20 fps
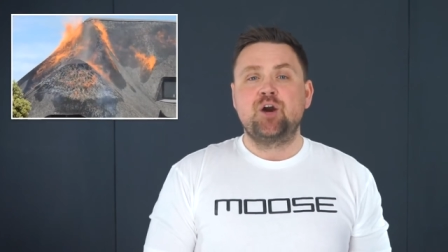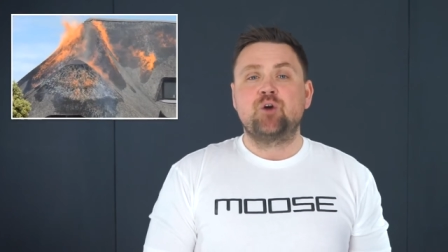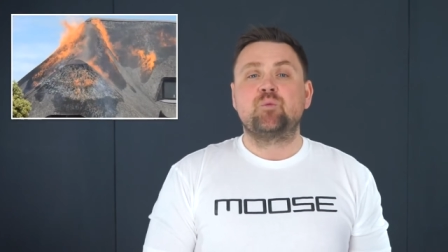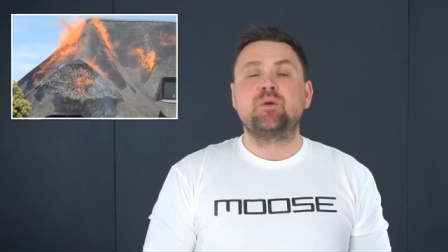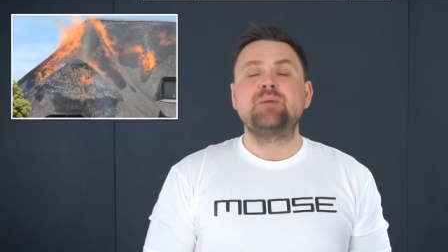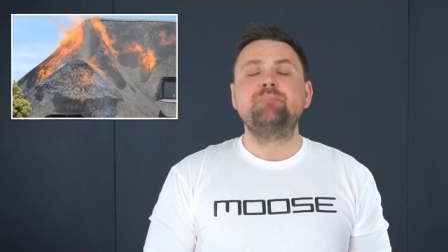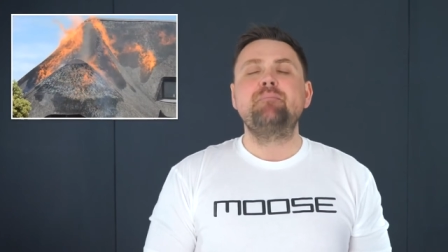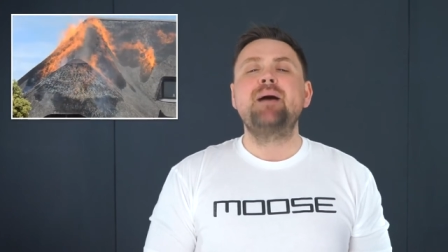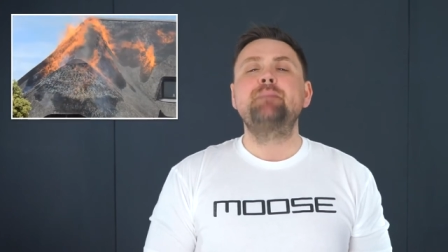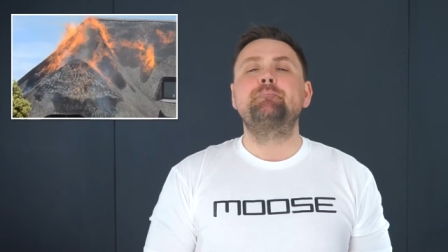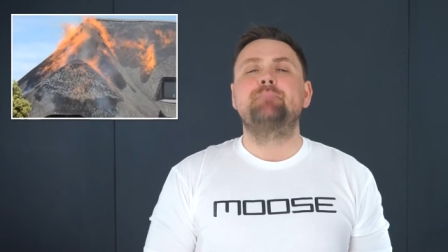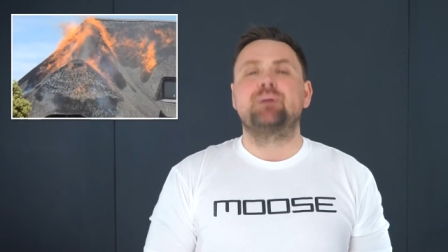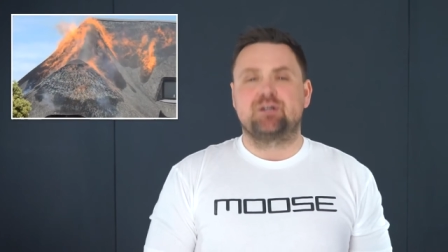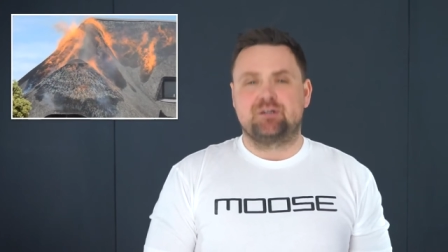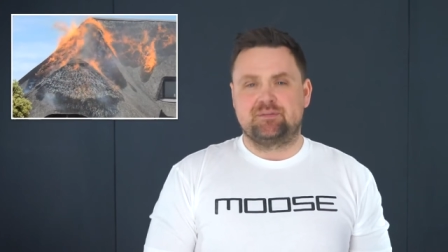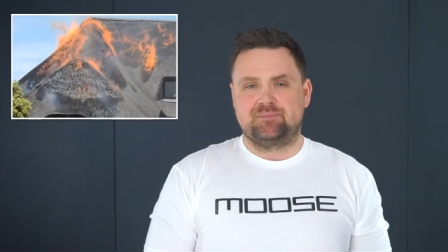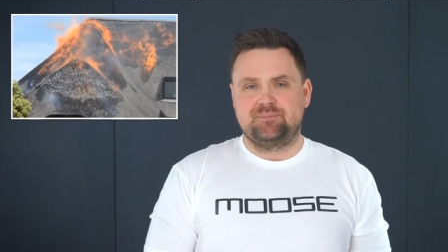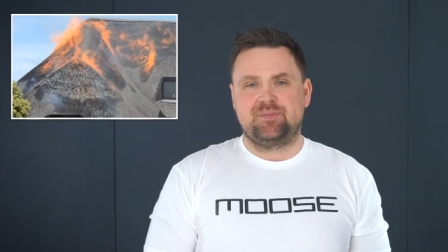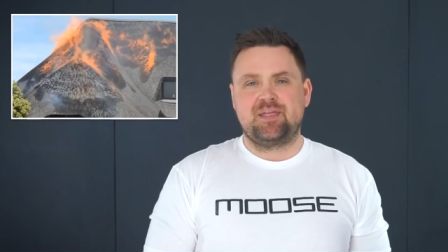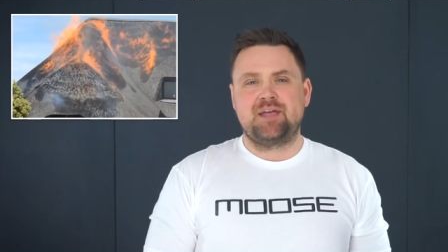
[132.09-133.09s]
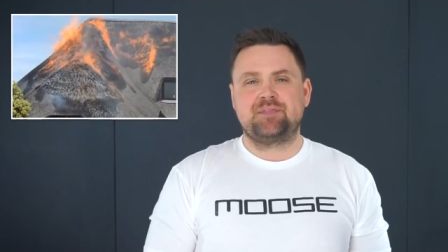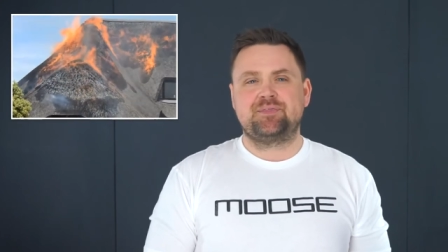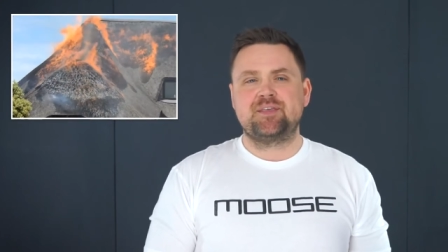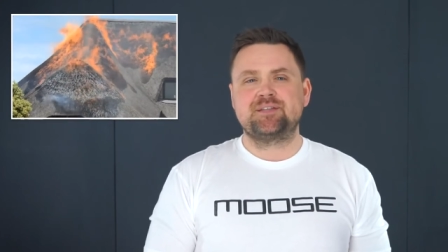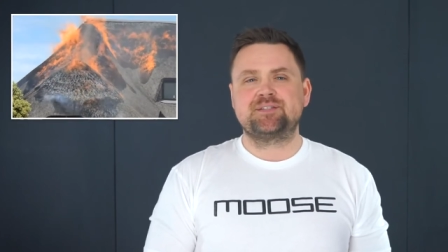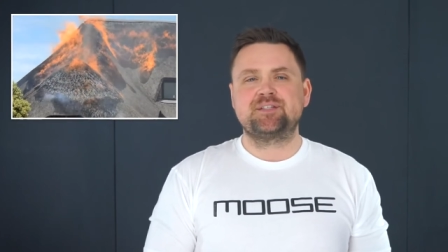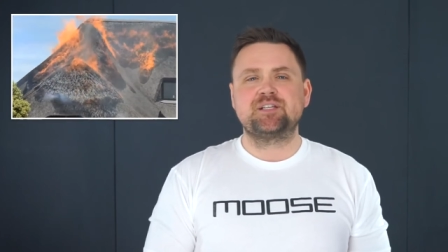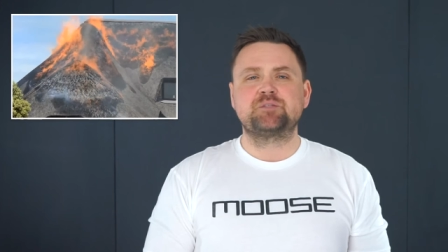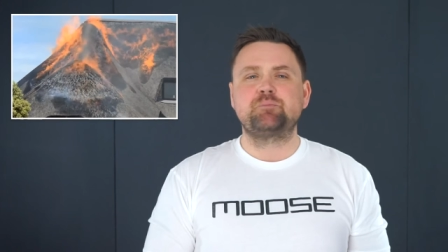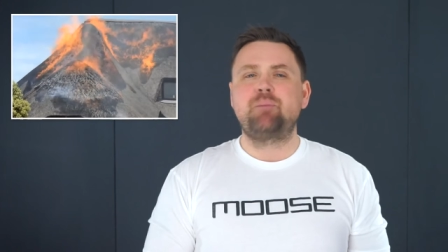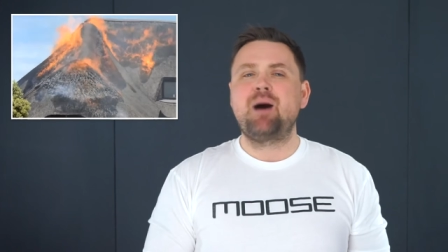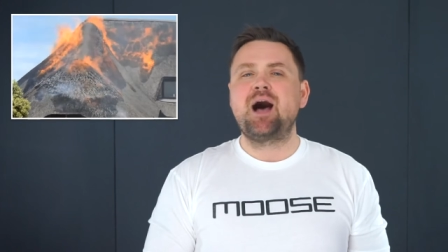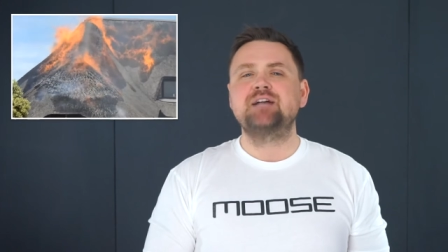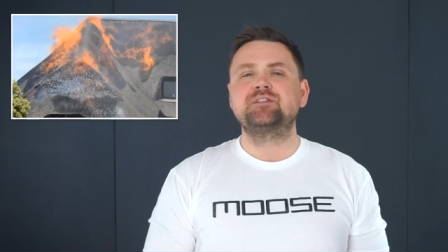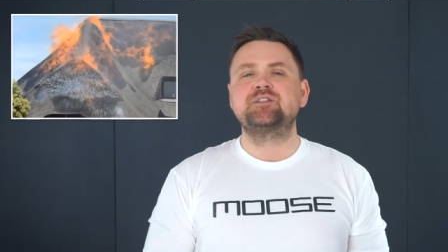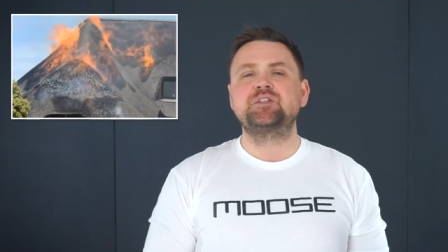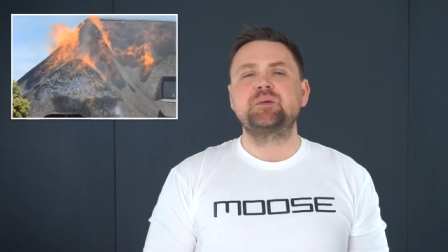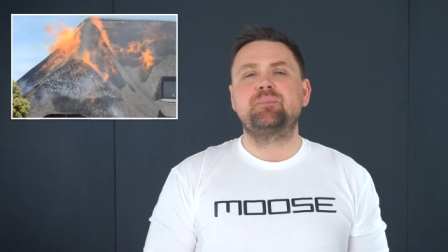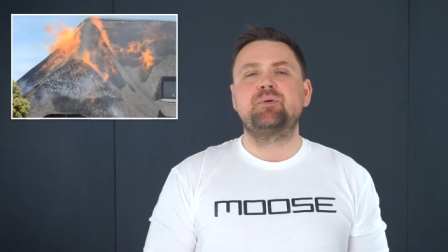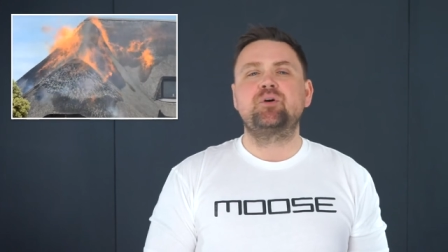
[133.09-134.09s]
remember that this is
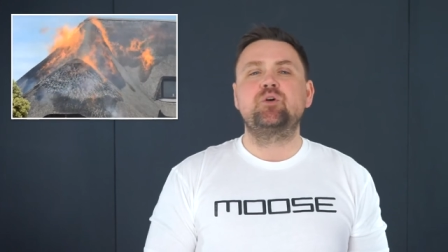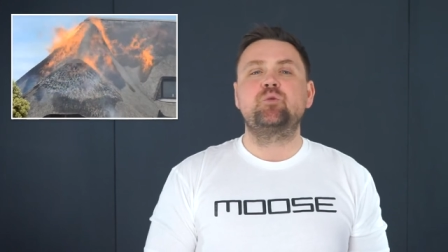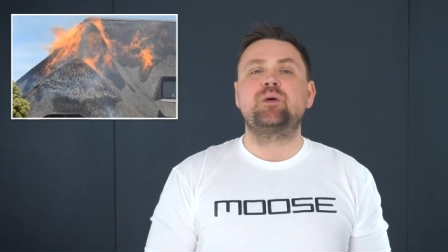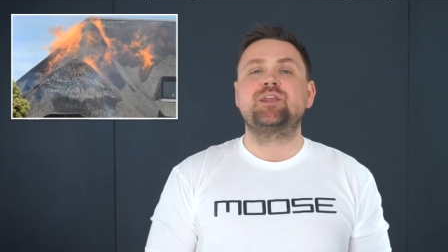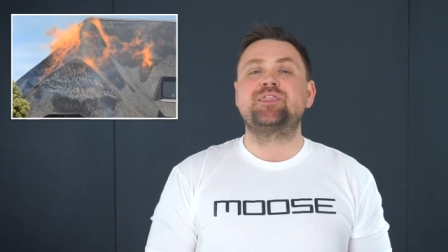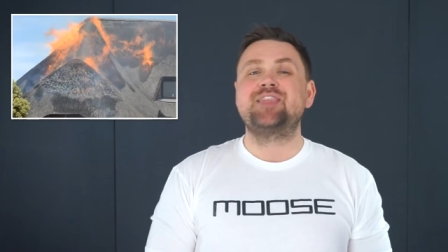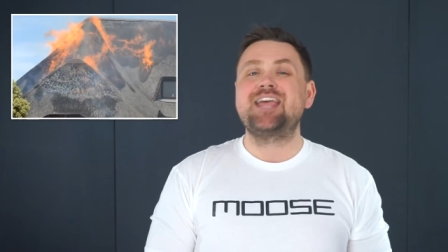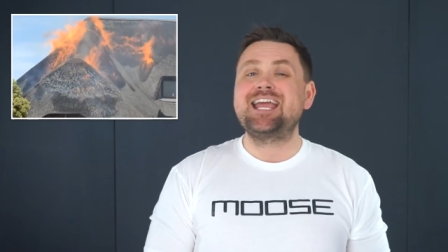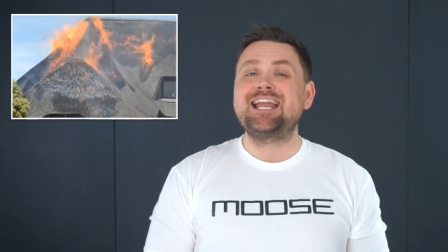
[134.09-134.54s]
possible with